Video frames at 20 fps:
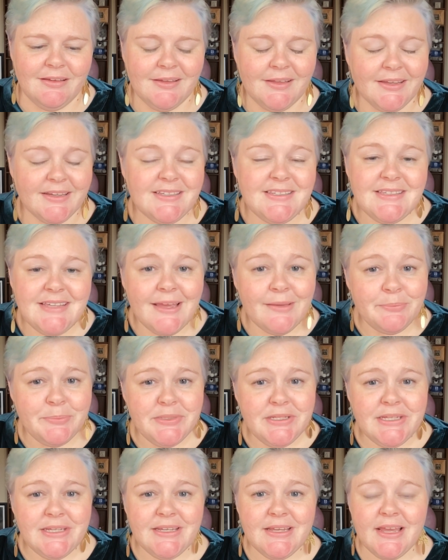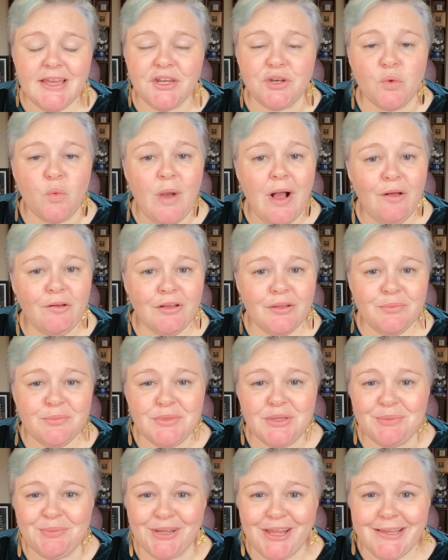Accept and welcome
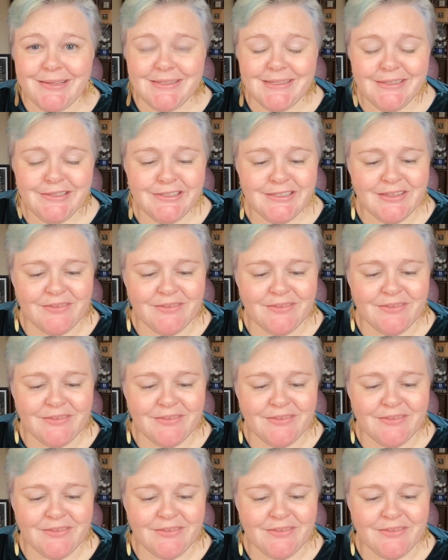the blessings